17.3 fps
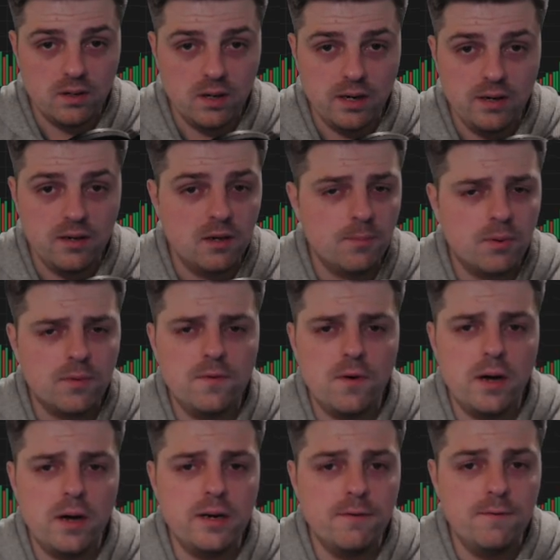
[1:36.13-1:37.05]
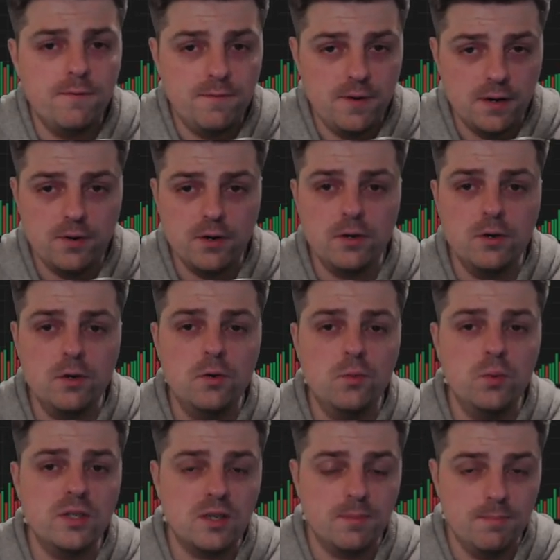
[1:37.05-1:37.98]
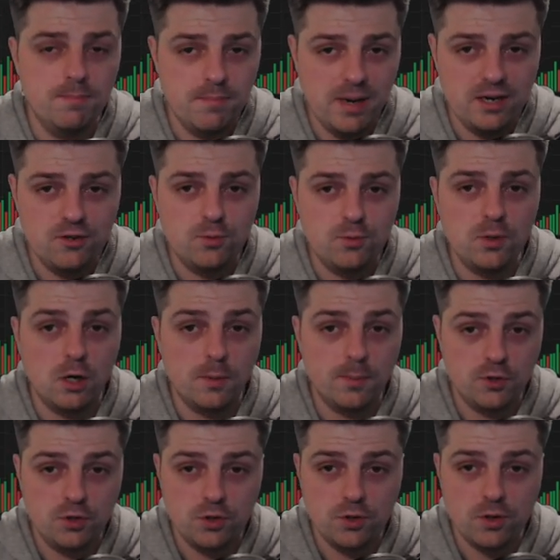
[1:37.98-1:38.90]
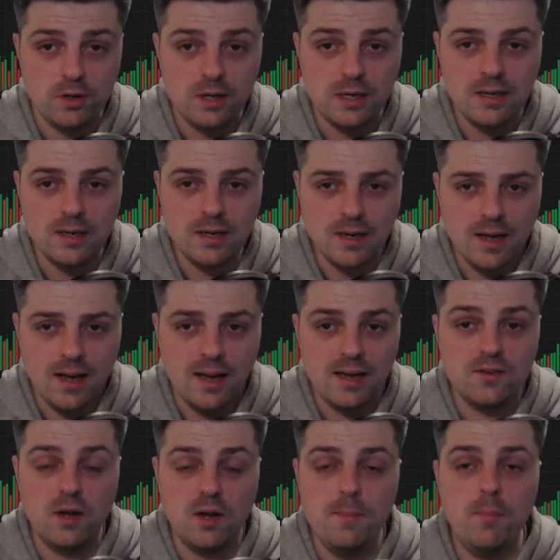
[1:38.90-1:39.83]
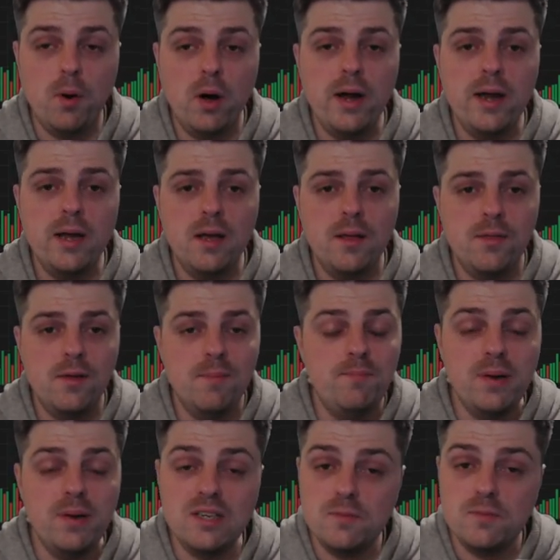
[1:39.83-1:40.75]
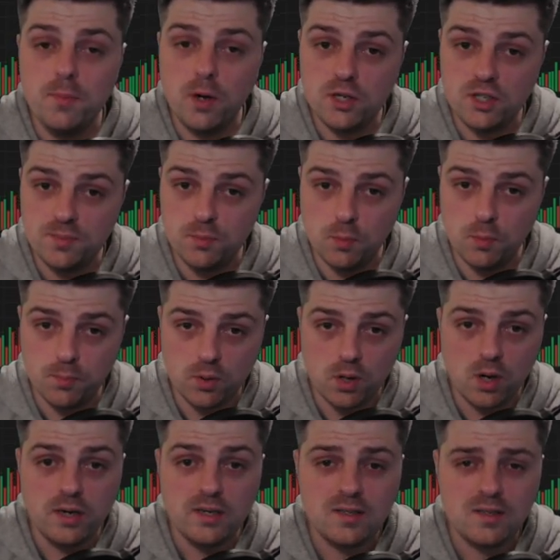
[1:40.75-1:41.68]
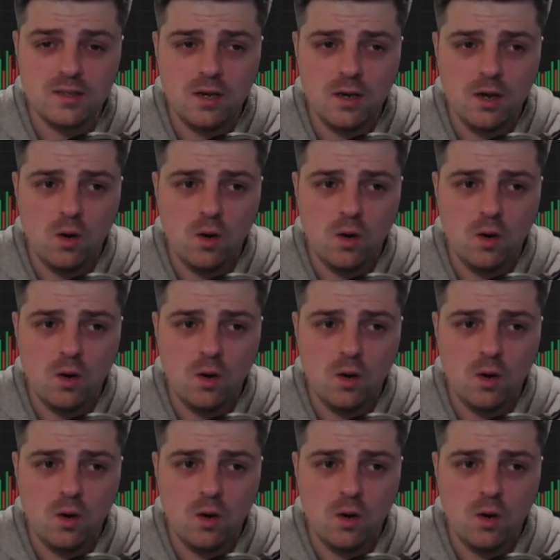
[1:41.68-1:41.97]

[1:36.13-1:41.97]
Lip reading: and can provide a very good risk management opportunity as I'm buying the best possible price